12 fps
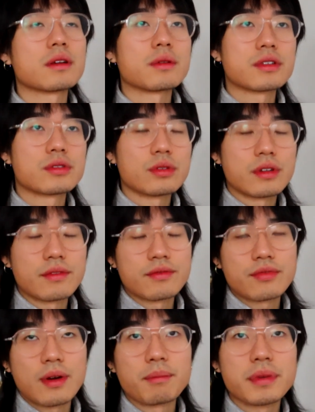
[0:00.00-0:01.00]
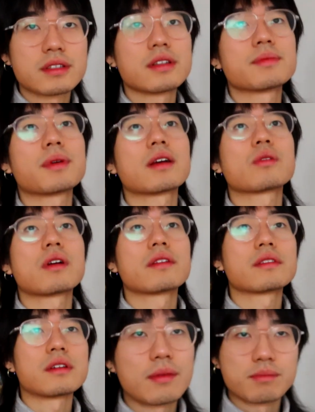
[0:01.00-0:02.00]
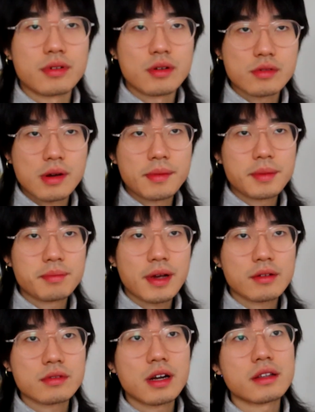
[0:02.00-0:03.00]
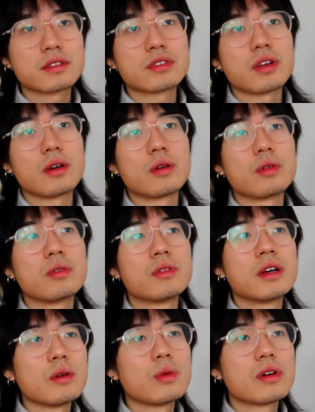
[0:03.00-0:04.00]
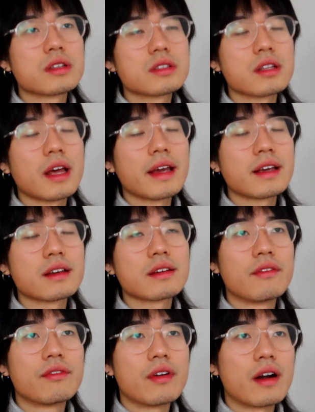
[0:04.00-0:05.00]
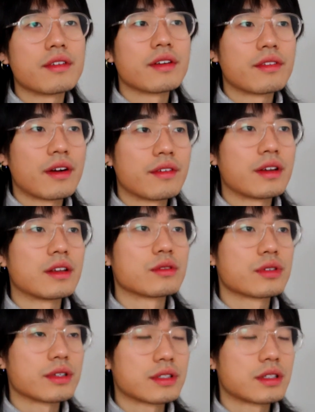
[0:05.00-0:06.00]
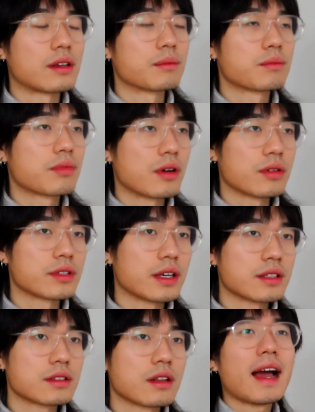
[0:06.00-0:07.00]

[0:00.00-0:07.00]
There were students from business background, from programming background. So it was like a very, very interesting process.